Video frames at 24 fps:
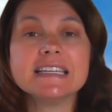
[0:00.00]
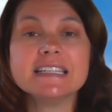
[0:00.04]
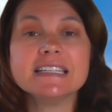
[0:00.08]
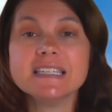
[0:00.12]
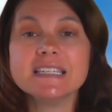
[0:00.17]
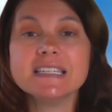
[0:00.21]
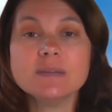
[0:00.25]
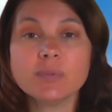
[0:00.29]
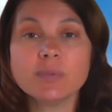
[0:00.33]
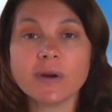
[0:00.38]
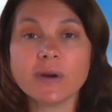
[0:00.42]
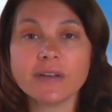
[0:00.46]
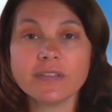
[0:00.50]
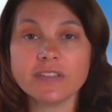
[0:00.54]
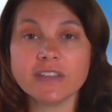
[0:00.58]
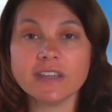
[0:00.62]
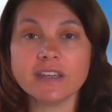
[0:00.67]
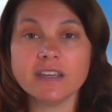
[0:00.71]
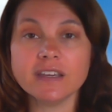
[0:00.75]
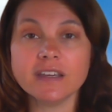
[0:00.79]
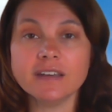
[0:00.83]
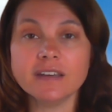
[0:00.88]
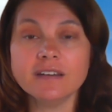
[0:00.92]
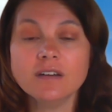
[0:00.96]
a deep breath
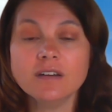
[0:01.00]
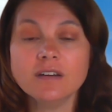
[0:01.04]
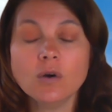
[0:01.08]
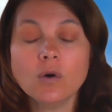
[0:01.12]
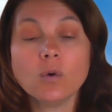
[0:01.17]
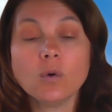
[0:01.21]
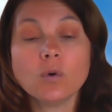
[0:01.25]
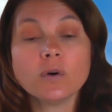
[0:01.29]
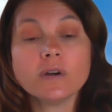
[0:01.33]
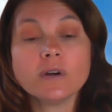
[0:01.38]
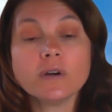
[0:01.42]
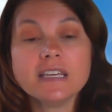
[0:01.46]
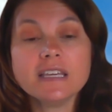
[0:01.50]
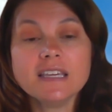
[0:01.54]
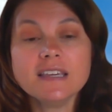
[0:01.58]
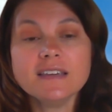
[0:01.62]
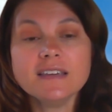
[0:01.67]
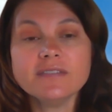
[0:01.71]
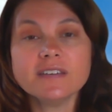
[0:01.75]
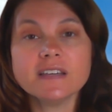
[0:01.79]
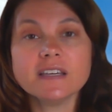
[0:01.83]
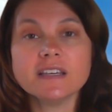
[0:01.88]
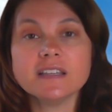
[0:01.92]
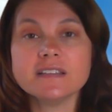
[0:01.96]
in, or
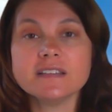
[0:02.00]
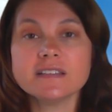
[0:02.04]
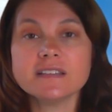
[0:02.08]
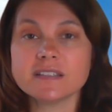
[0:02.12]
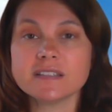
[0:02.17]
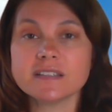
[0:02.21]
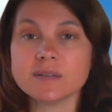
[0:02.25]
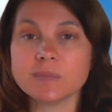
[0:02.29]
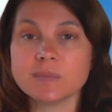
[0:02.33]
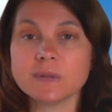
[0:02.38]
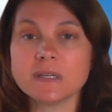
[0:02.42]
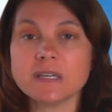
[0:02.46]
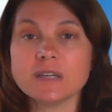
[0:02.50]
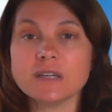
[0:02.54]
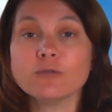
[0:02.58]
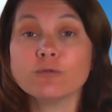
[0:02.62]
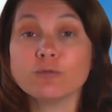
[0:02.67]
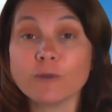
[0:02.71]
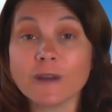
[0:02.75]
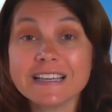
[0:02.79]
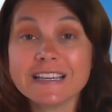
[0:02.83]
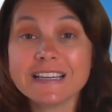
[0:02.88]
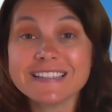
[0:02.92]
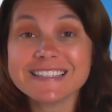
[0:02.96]
even simply
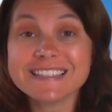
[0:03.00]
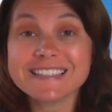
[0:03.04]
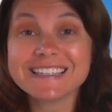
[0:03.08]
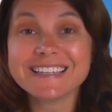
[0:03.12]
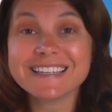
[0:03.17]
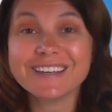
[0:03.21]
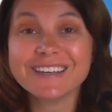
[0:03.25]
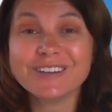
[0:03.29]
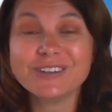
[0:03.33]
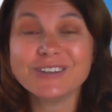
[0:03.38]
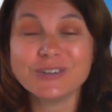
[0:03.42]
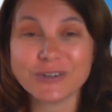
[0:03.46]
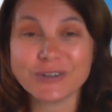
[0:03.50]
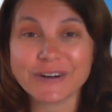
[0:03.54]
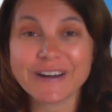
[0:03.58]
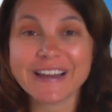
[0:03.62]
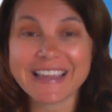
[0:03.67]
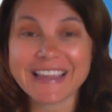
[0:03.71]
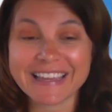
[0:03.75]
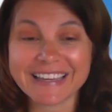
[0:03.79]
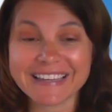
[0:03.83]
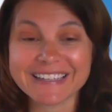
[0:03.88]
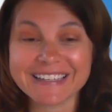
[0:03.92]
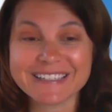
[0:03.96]
raising your
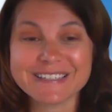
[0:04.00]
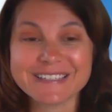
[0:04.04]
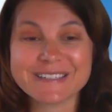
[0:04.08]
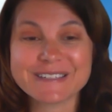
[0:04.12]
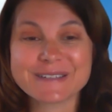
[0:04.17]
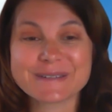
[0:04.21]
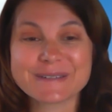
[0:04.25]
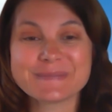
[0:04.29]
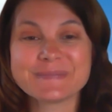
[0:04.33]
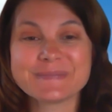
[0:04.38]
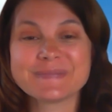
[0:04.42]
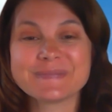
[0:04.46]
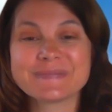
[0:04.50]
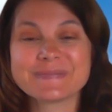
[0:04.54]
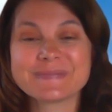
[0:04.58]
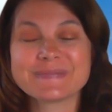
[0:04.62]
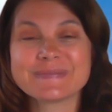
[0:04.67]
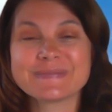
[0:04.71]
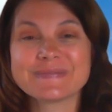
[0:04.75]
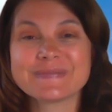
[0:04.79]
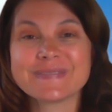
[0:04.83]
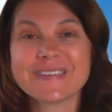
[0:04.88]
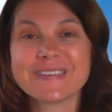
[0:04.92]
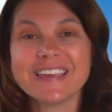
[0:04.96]
hand.
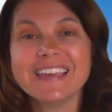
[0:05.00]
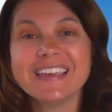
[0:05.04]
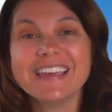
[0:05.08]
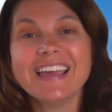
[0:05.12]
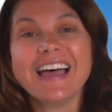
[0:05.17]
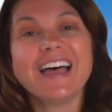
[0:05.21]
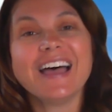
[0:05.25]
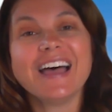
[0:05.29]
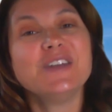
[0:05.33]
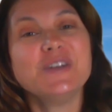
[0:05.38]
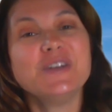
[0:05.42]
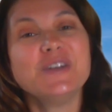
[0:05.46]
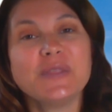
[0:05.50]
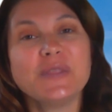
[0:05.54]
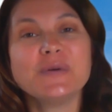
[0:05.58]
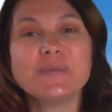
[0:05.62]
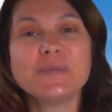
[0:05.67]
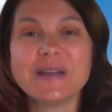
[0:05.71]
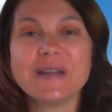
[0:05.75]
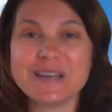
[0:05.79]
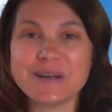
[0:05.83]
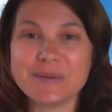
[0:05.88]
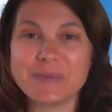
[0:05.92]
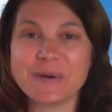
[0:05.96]
Another
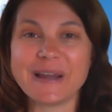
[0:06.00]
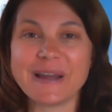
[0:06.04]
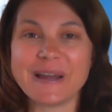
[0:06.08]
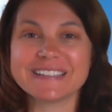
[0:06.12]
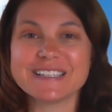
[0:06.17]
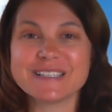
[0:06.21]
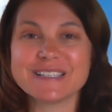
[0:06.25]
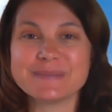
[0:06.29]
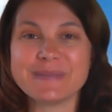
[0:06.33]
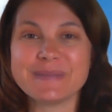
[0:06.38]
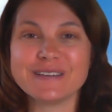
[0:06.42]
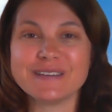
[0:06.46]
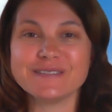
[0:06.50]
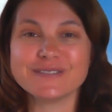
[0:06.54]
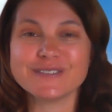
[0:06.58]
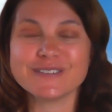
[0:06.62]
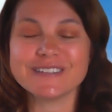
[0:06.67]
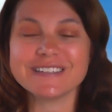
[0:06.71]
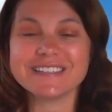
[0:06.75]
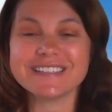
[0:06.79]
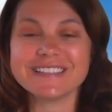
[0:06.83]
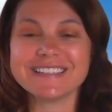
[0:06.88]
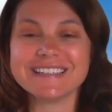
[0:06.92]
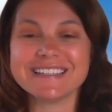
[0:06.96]
way to practice mindful
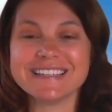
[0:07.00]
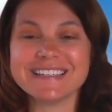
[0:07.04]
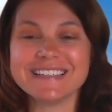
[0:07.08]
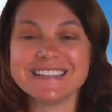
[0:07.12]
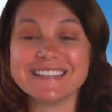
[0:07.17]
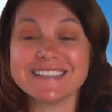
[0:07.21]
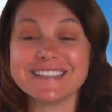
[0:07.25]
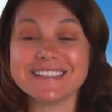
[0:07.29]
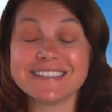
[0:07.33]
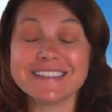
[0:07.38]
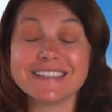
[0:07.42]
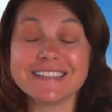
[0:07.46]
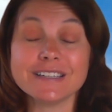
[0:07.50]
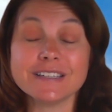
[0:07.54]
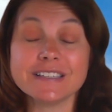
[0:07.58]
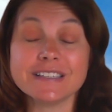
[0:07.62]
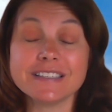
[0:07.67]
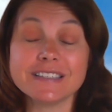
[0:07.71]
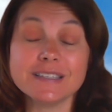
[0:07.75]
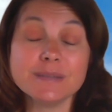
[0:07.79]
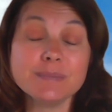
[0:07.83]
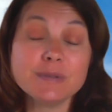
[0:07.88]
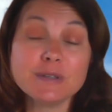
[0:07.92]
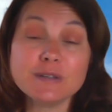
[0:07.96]
listening is to
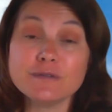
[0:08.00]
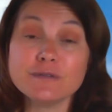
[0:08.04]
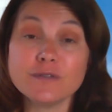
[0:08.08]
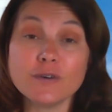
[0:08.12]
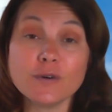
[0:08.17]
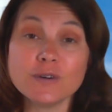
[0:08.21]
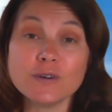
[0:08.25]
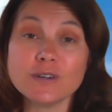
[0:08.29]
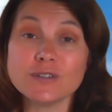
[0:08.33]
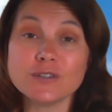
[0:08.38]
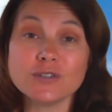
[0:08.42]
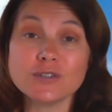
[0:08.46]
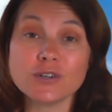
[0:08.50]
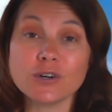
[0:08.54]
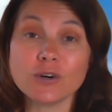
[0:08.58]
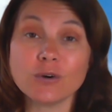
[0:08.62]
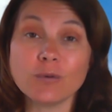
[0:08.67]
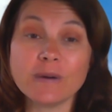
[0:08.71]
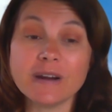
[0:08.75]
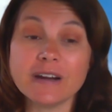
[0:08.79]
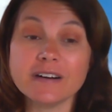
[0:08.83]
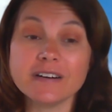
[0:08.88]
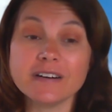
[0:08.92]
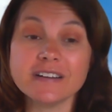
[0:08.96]
simply focus your
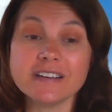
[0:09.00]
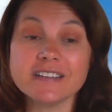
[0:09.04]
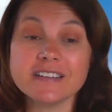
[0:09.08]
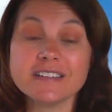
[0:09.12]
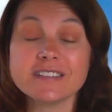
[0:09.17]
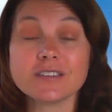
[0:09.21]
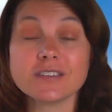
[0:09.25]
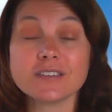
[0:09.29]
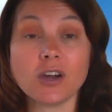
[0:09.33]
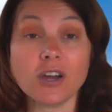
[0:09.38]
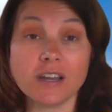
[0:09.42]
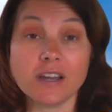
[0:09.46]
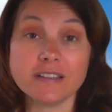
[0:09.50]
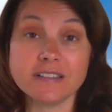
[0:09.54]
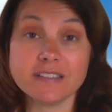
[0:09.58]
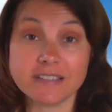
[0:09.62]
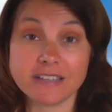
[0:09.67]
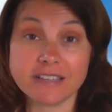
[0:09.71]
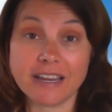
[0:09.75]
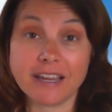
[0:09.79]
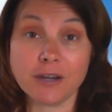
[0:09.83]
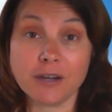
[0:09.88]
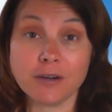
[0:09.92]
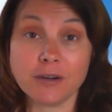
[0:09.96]
awareness on
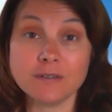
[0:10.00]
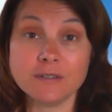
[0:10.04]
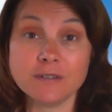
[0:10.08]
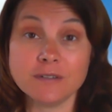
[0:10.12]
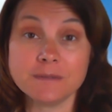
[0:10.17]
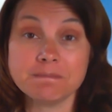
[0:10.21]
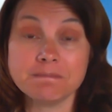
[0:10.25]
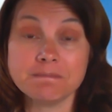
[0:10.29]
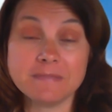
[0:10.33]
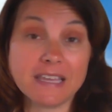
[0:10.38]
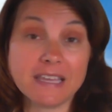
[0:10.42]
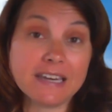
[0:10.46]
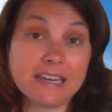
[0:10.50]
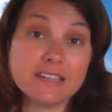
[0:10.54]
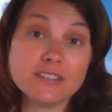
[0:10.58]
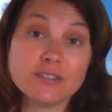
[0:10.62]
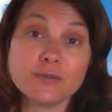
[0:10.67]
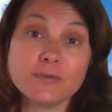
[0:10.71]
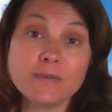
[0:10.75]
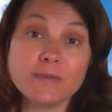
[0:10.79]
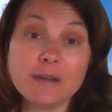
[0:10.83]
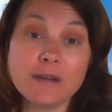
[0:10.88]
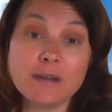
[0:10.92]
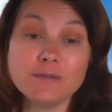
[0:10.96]
sound that is
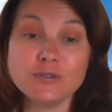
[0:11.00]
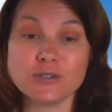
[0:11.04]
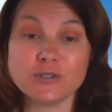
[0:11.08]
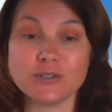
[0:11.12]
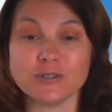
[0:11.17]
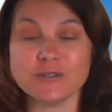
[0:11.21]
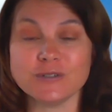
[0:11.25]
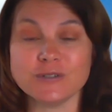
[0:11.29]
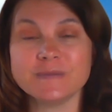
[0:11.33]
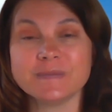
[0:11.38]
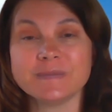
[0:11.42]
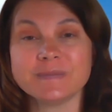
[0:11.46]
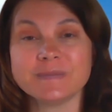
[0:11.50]
around you.